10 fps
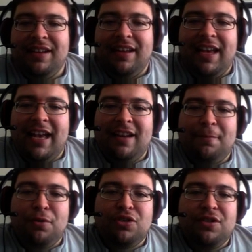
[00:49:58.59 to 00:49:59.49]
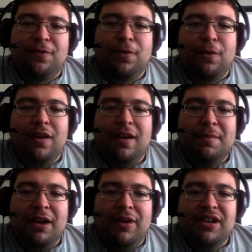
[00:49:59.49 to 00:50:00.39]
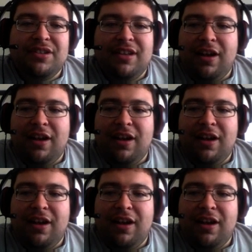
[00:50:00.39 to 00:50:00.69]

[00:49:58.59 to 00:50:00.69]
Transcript: and a penchant for migration and